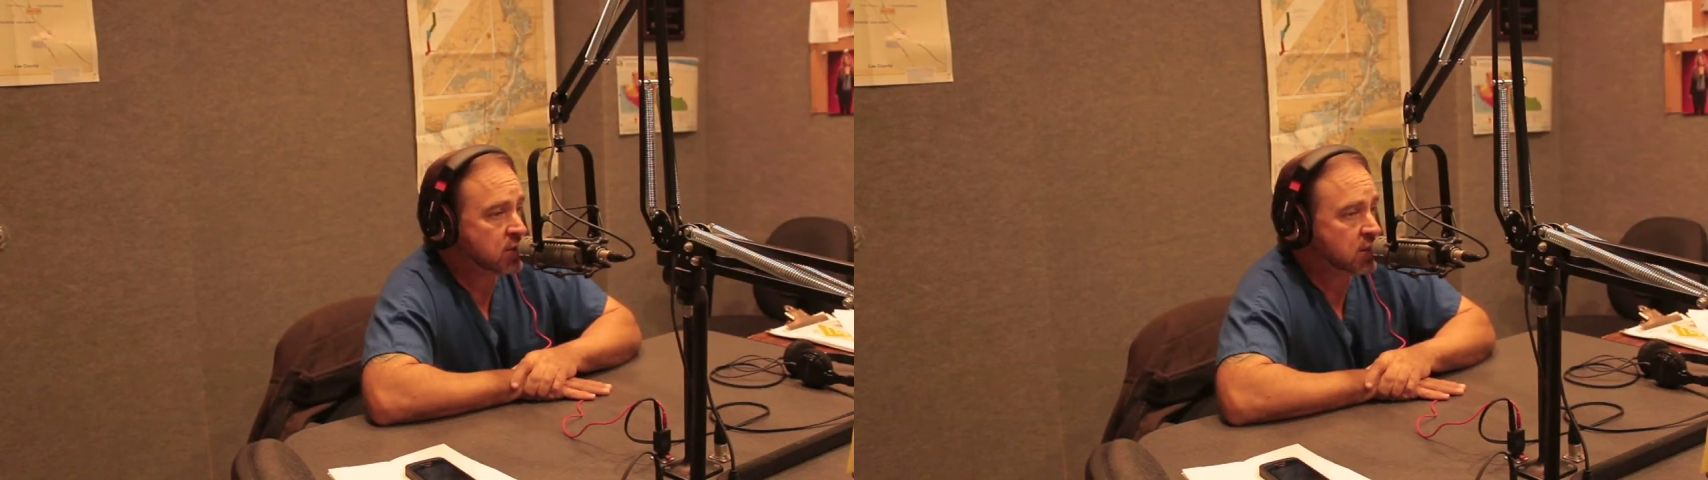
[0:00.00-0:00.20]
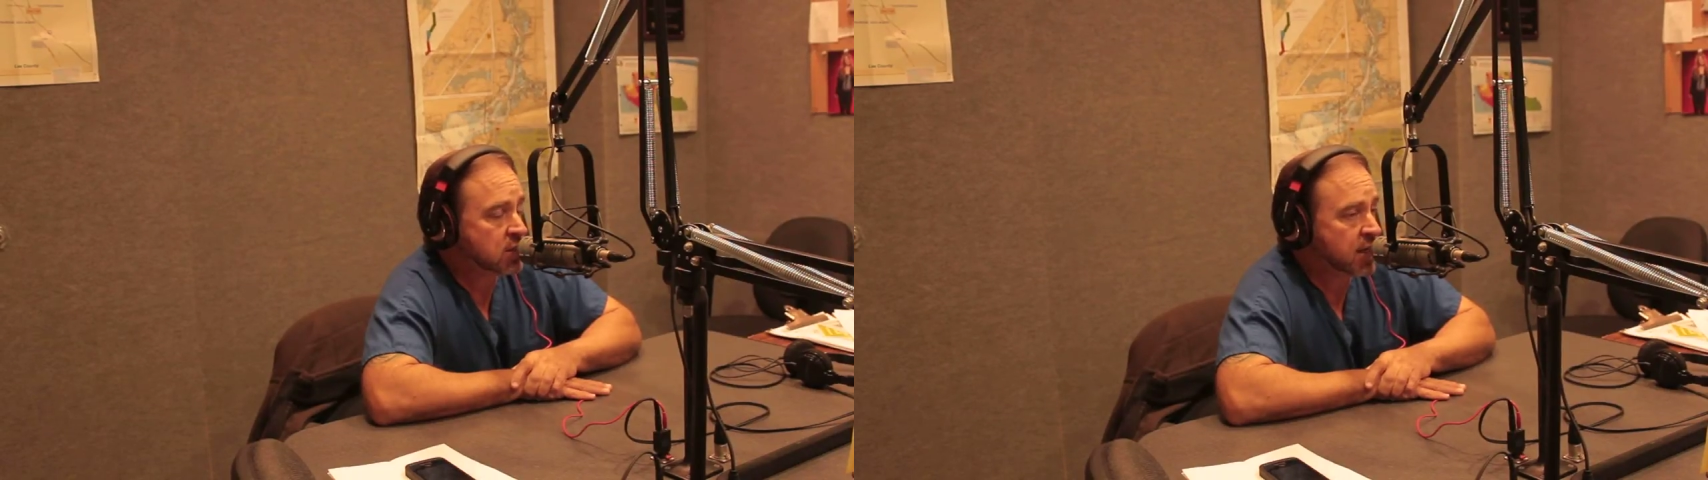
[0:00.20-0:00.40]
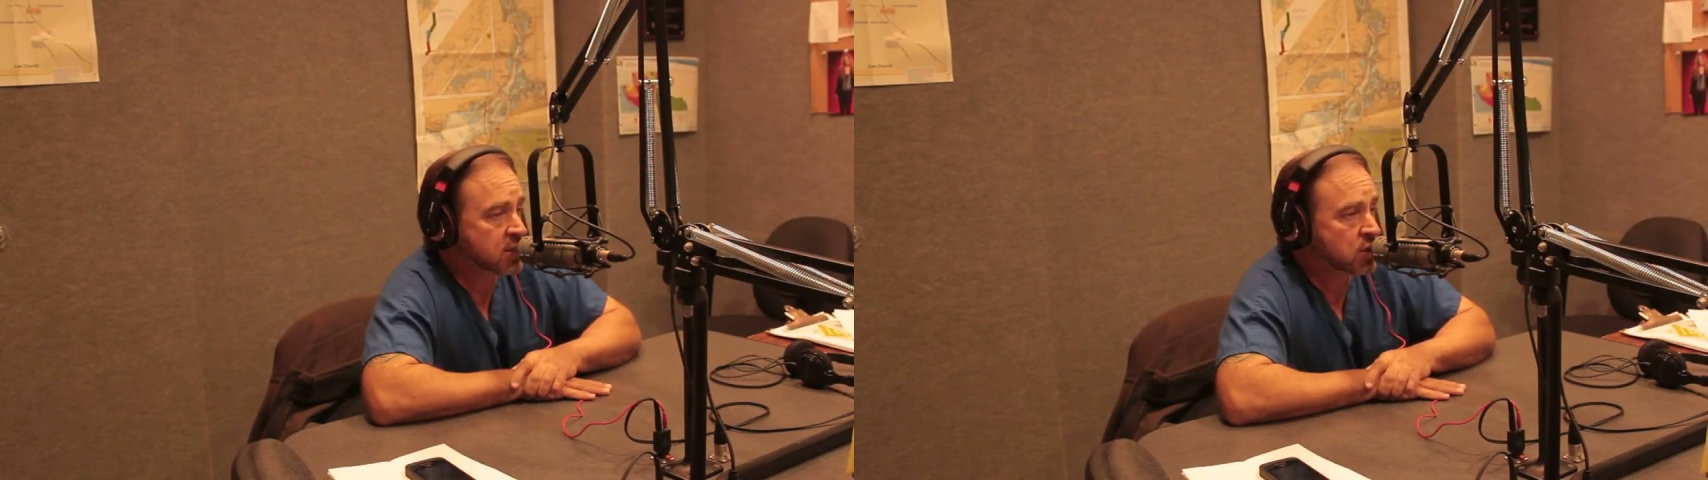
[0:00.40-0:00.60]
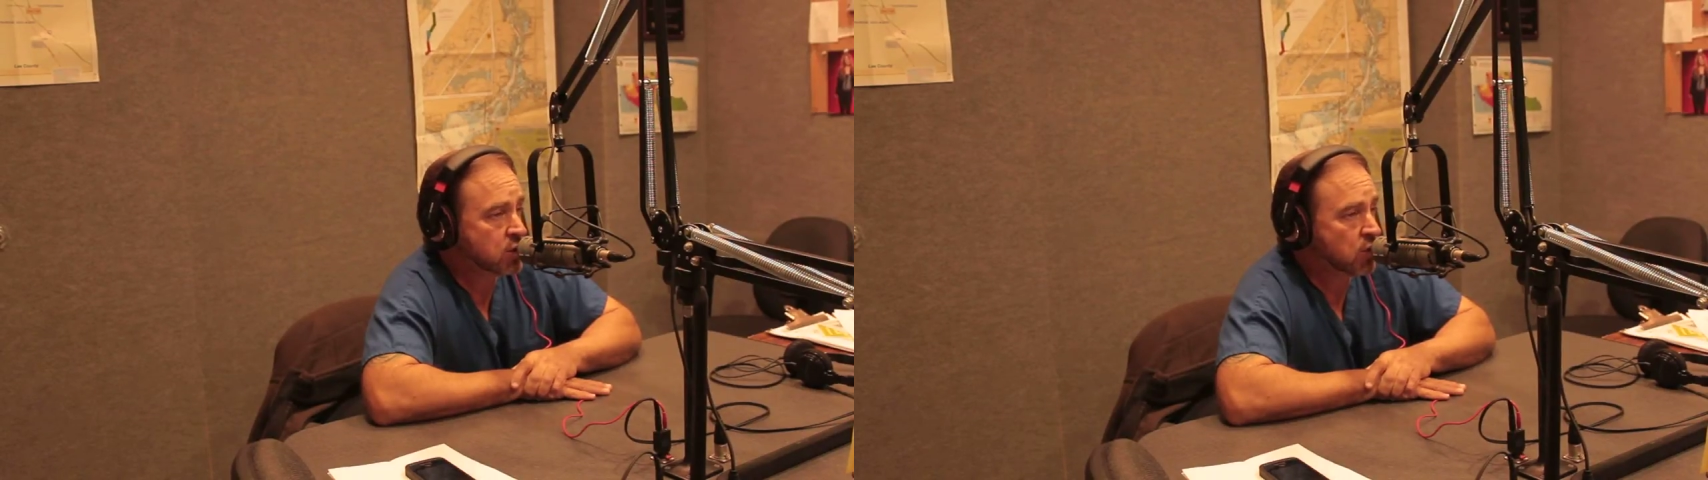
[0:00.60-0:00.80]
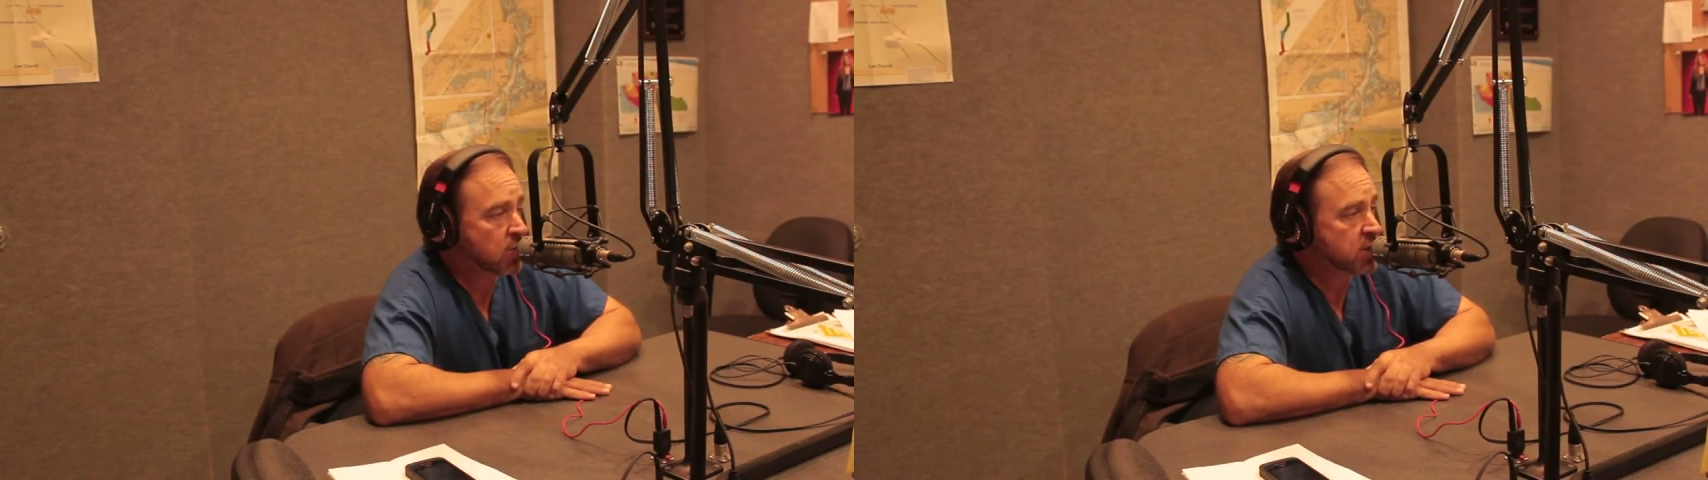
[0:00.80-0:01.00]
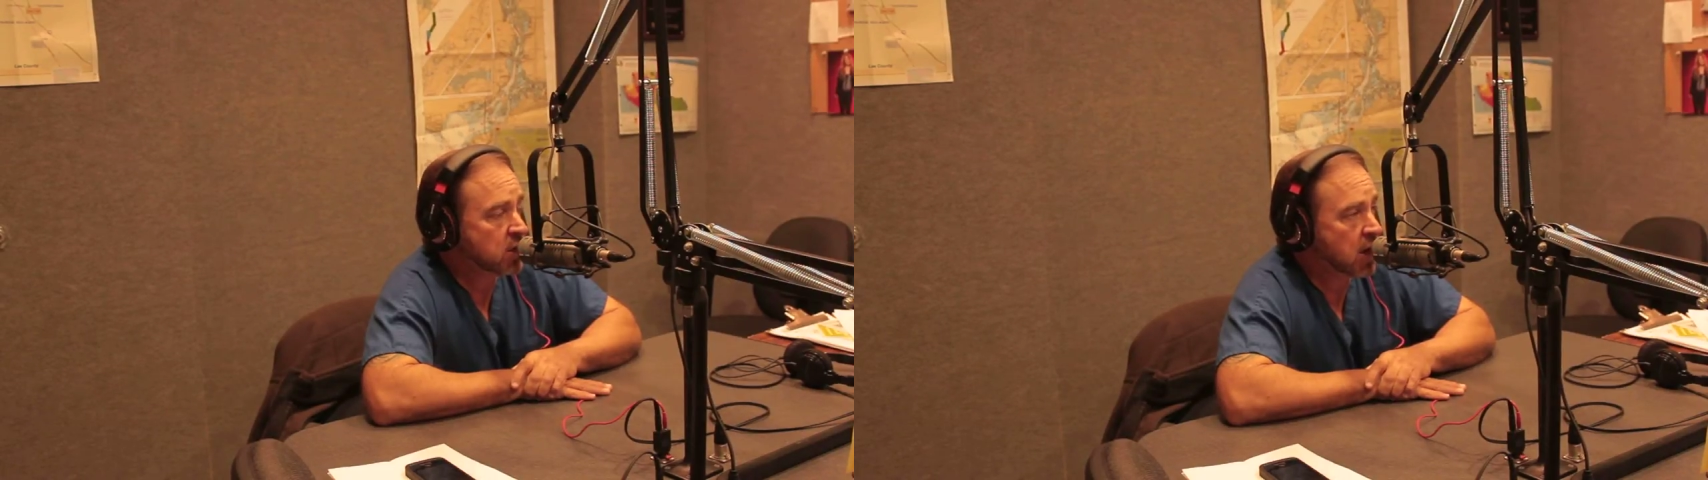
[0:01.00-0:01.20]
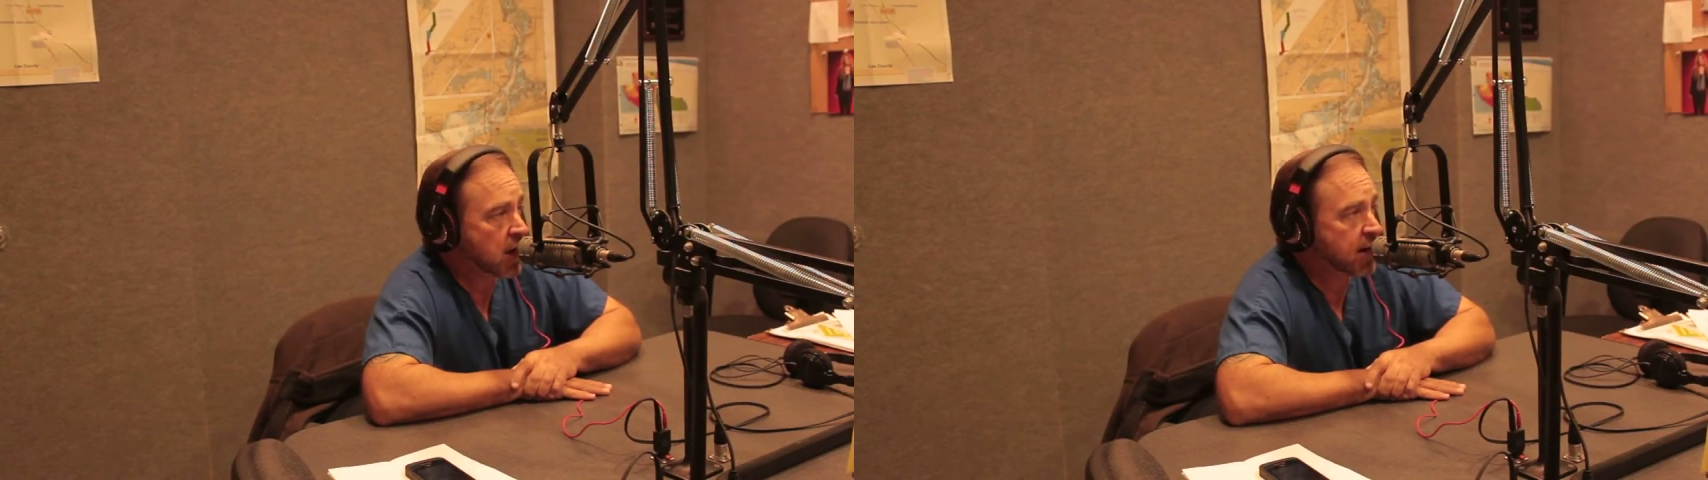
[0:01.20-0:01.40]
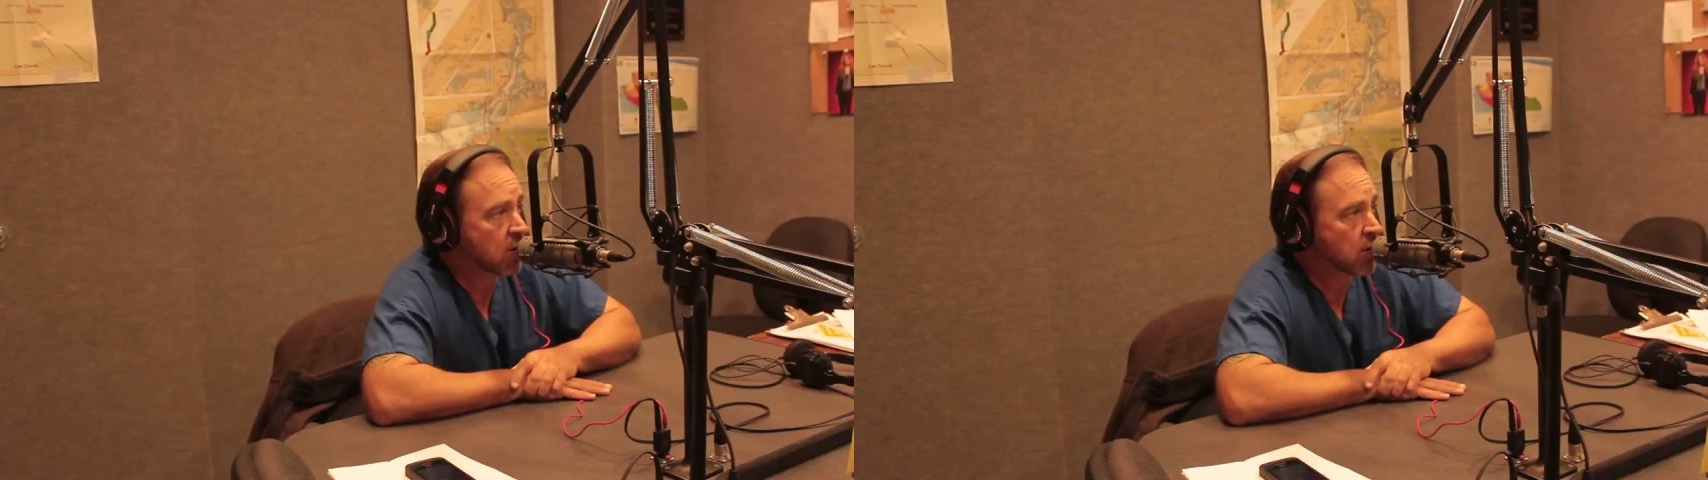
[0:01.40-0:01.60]
success is so much
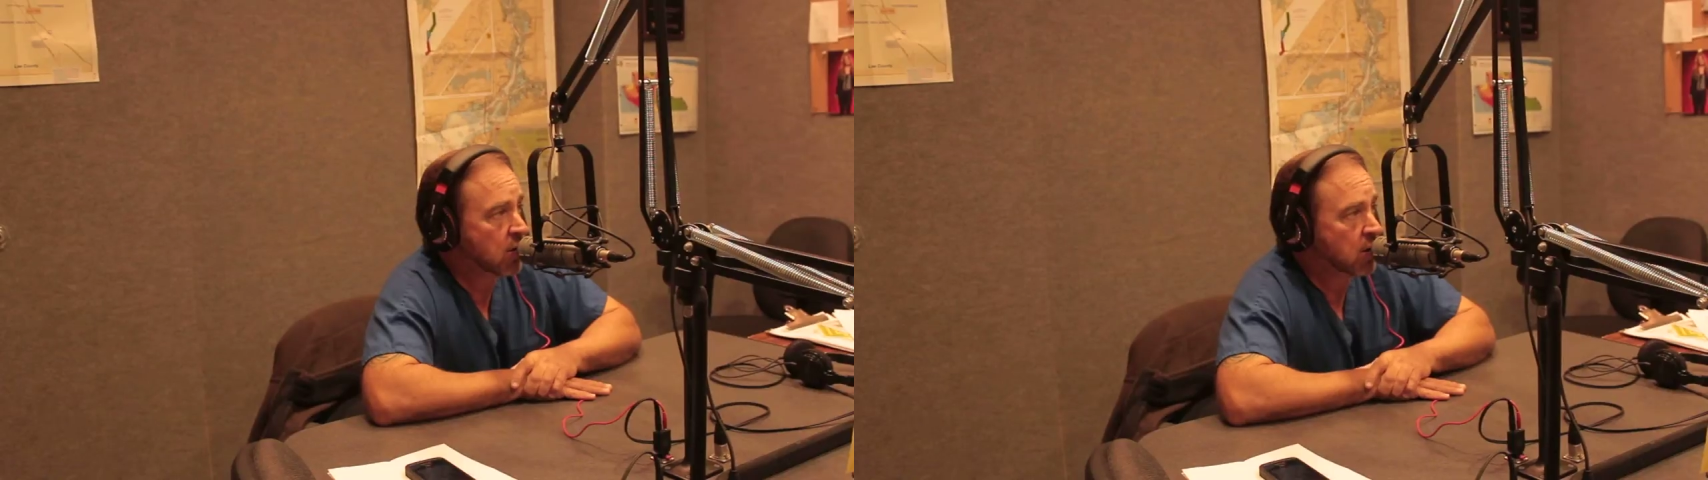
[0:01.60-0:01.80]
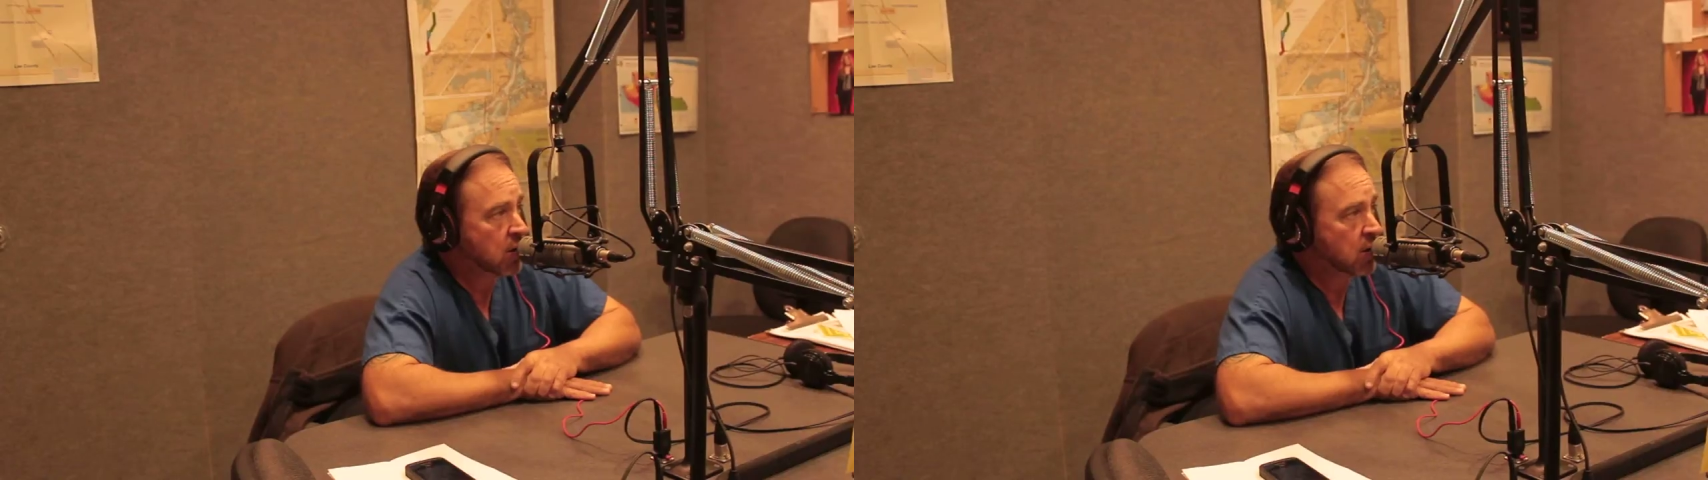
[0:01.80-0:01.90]
higher